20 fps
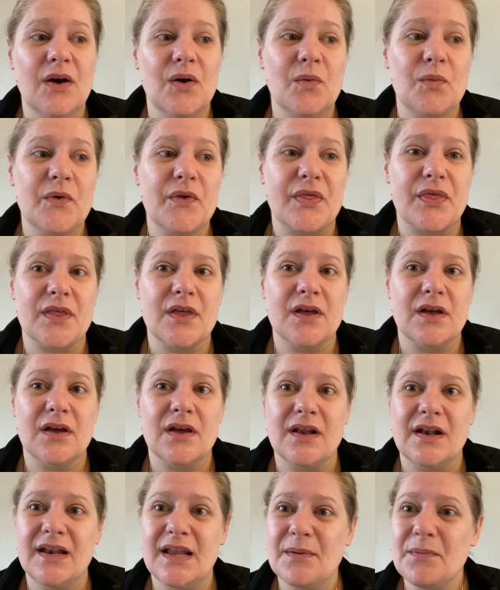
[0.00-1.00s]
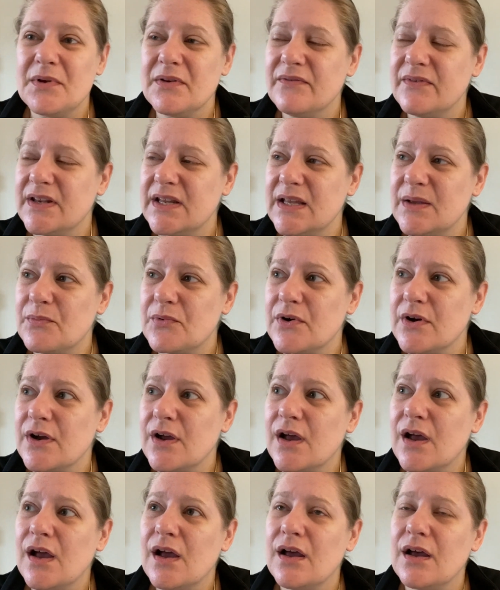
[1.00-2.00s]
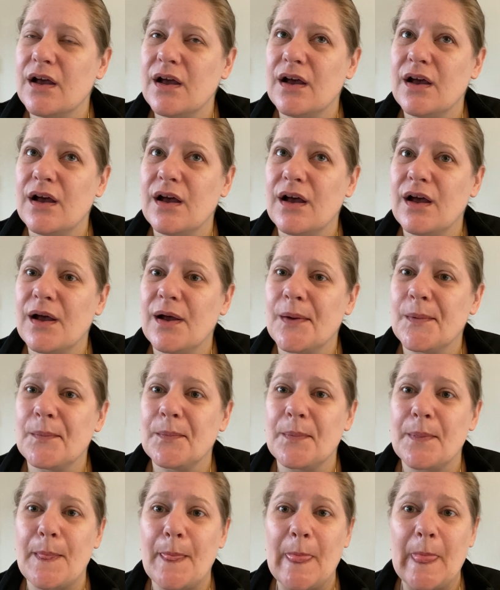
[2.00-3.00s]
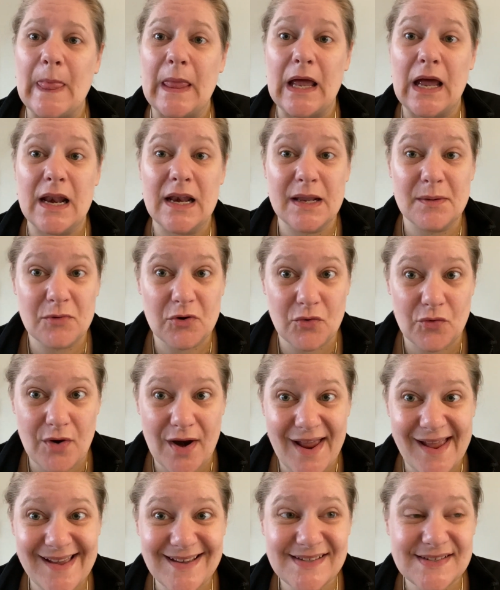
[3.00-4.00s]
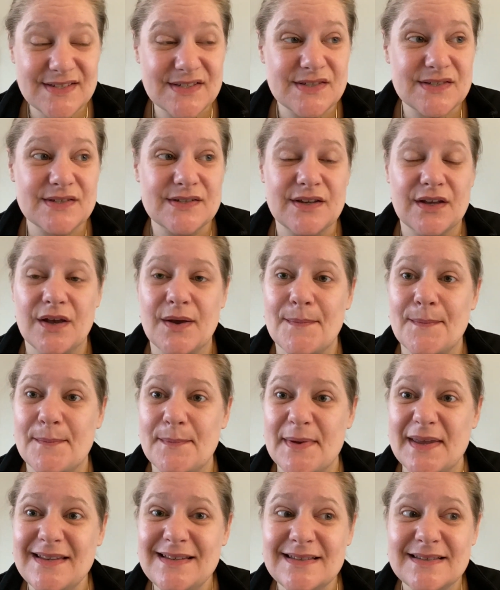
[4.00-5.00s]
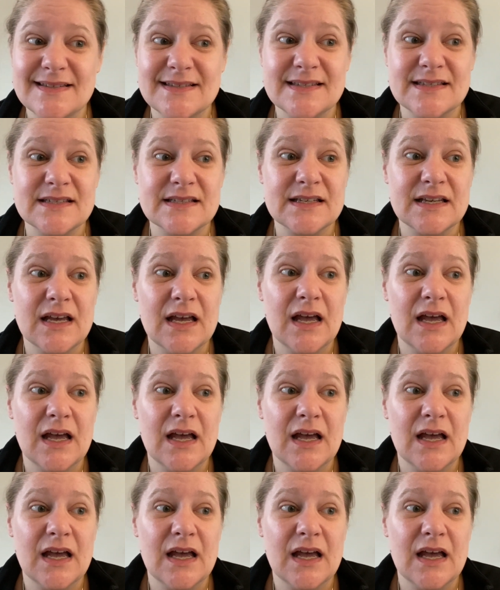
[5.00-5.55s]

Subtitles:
with lemon vinebra, lemongrass, a mint.